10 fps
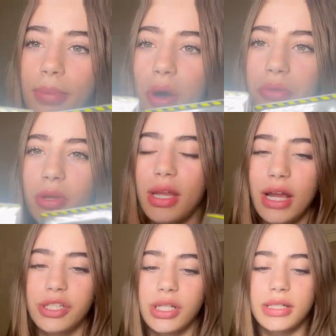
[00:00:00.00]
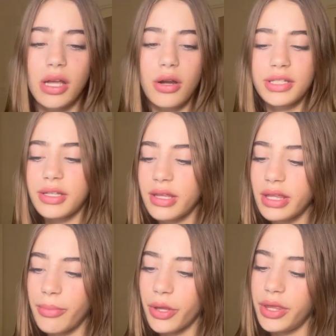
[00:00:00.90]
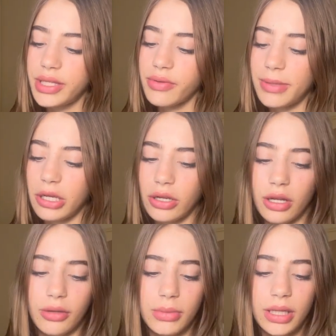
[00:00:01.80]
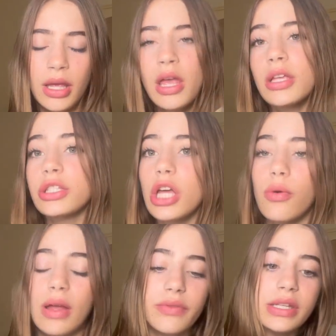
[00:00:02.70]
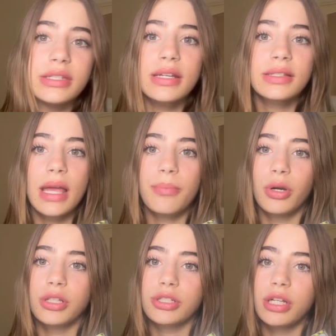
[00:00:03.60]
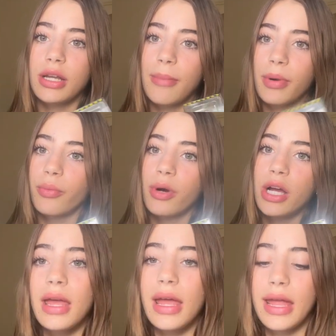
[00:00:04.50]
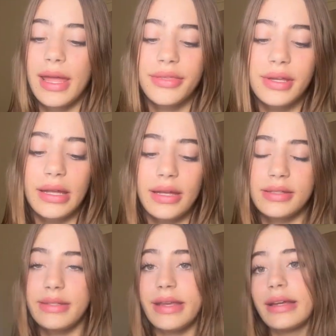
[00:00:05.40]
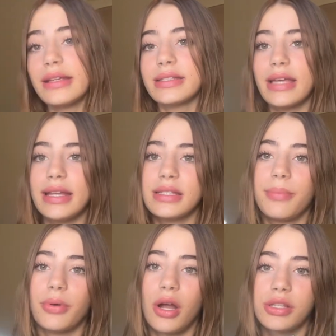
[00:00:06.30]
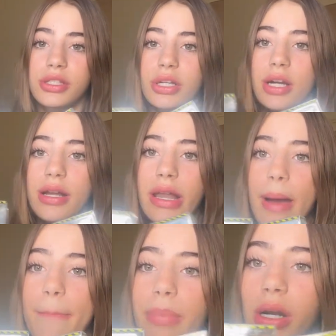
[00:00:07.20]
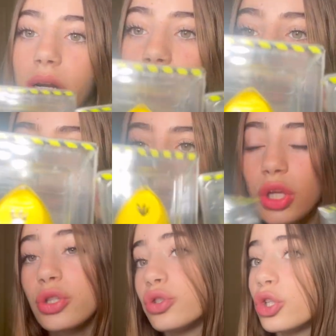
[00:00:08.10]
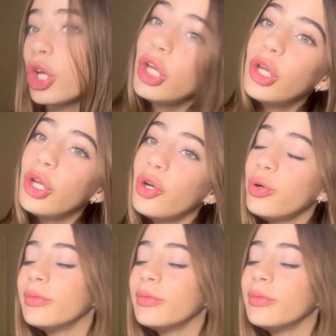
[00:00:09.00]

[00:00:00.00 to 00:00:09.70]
Both really nice shades. I honestly think that both of these would be good on me. So we have the Dig Site Bronzer number one and the Dig Site Bronzer number two.